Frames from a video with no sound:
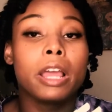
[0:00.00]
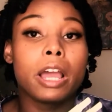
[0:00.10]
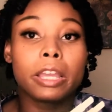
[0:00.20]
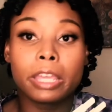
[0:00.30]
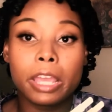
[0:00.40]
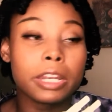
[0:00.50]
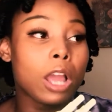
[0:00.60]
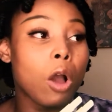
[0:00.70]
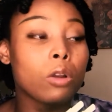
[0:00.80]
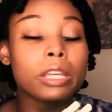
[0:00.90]
Again, the
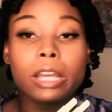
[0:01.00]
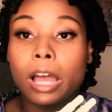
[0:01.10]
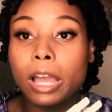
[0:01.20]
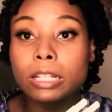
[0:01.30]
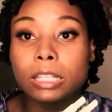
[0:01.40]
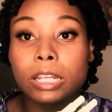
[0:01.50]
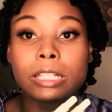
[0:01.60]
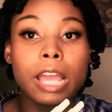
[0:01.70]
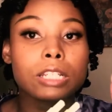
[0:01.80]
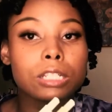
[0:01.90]
only con to
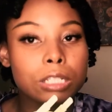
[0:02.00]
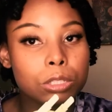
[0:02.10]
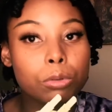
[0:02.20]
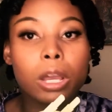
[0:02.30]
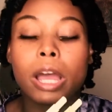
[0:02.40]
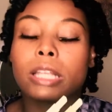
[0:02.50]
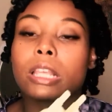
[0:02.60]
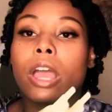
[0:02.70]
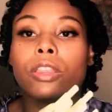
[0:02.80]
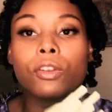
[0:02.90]
this, actually it's two cons.
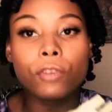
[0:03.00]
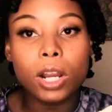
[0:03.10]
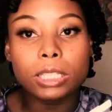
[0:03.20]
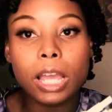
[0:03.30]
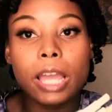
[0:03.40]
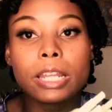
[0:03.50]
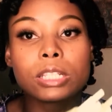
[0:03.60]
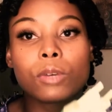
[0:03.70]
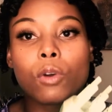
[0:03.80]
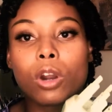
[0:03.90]
The first con
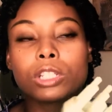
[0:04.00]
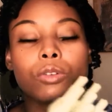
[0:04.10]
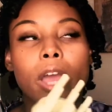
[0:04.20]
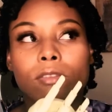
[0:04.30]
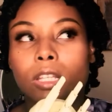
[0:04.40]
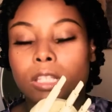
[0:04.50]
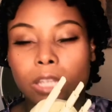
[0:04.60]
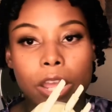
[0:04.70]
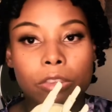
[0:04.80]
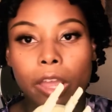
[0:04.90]
is, of course, you have to
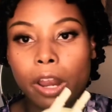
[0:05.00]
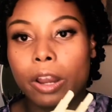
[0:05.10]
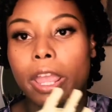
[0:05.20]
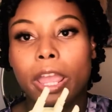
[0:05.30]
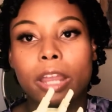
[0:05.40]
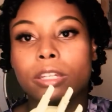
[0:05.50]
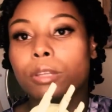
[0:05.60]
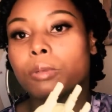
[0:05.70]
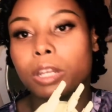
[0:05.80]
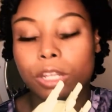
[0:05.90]
stand there and
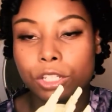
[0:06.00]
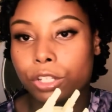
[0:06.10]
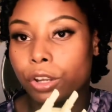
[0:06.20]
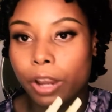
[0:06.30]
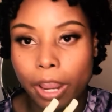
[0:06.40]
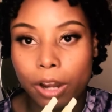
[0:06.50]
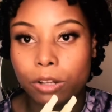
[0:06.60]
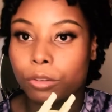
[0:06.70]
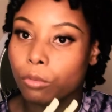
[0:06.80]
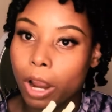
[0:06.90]
deep condition your hair,
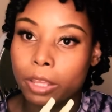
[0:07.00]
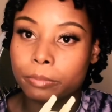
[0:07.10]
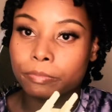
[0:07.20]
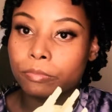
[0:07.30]
right?